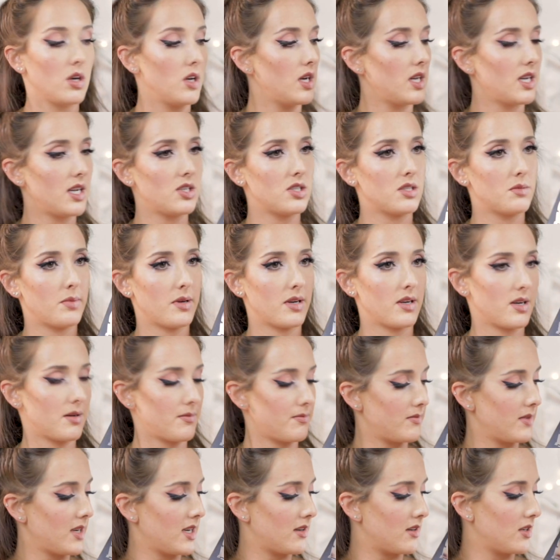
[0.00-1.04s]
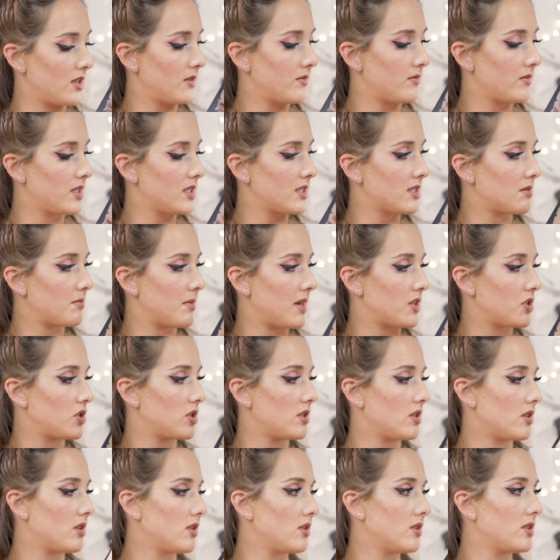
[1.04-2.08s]
and I just pick up, I don't know, I smash
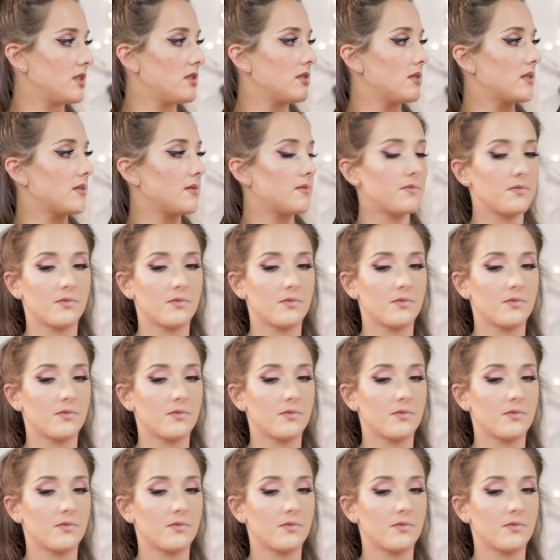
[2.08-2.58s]
into all these.